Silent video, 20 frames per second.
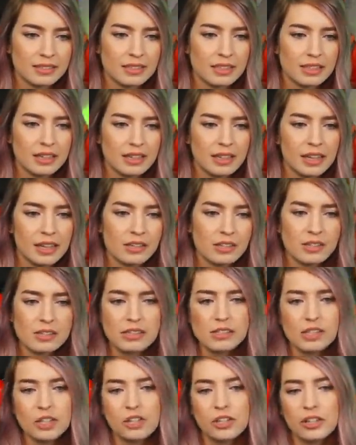Okay, so this is
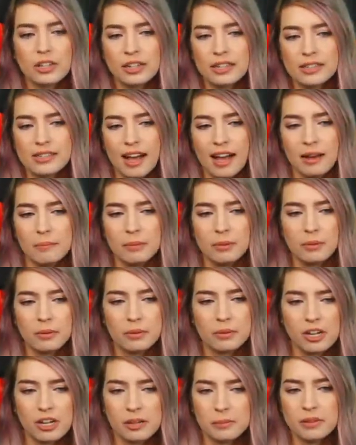a good example when we're
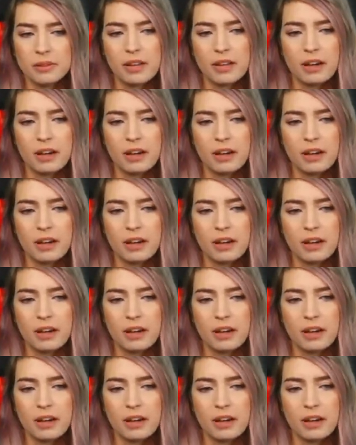talking about the